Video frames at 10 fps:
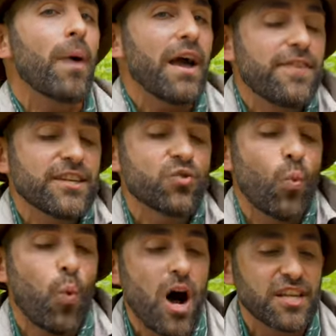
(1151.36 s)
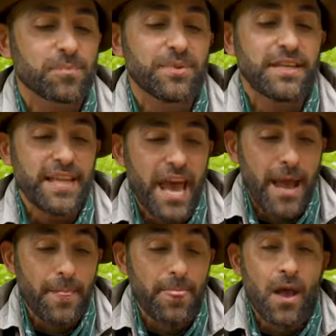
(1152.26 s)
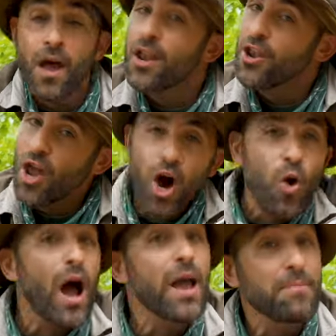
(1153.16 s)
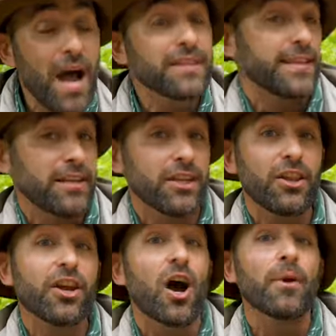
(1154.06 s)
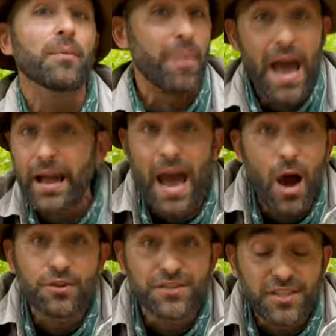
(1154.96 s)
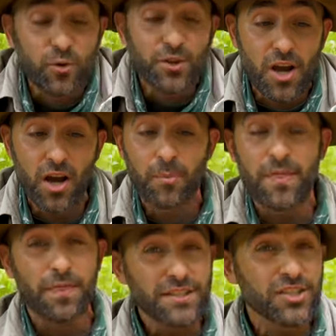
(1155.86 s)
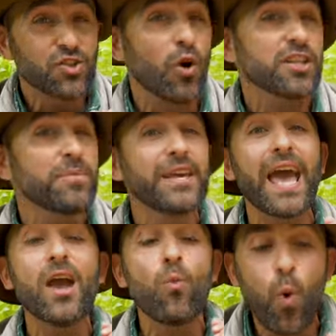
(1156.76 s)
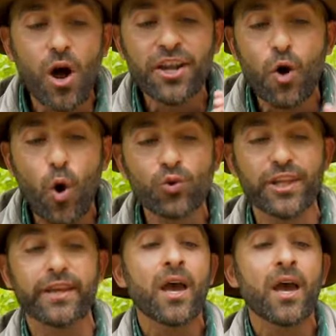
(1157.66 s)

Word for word: by this wasp today. No, I am not technically coming back out of sting retirement. This is going to be a one and only